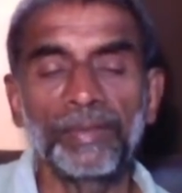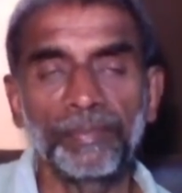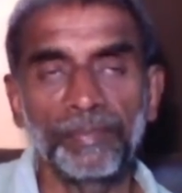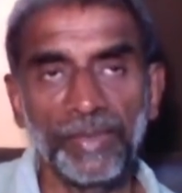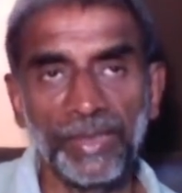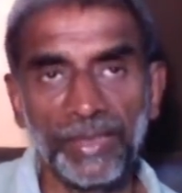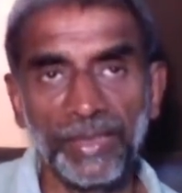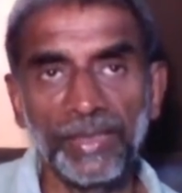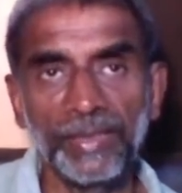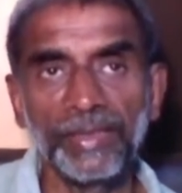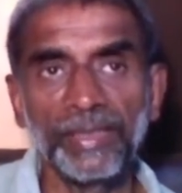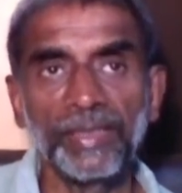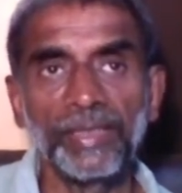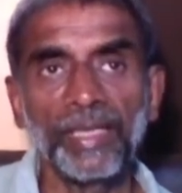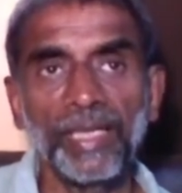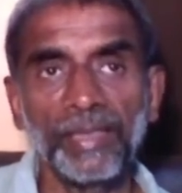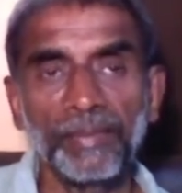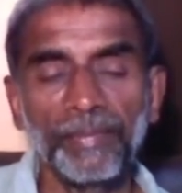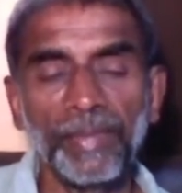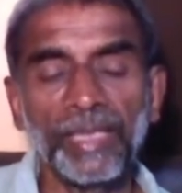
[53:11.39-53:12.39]
mainly the
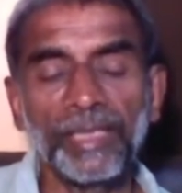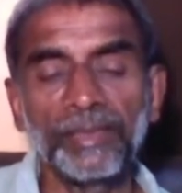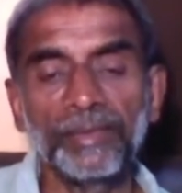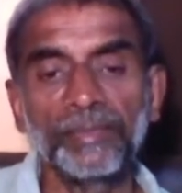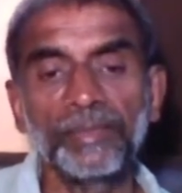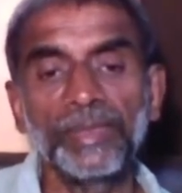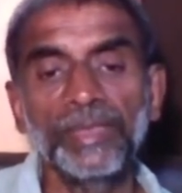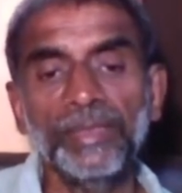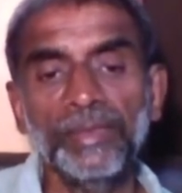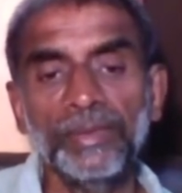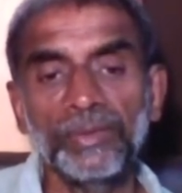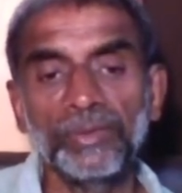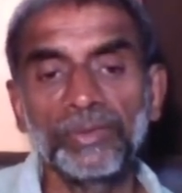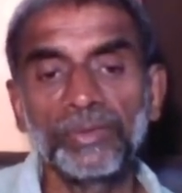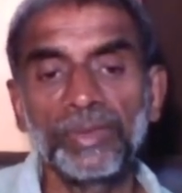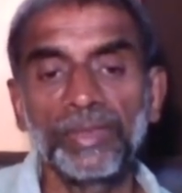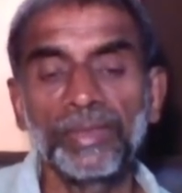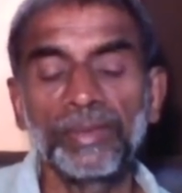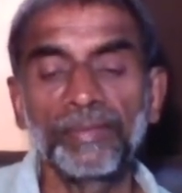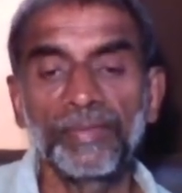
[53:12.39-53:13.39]
drug management
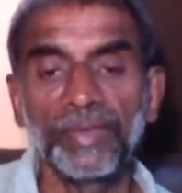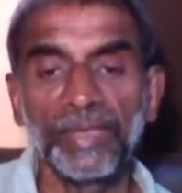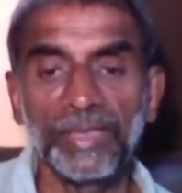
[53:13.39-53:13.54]
using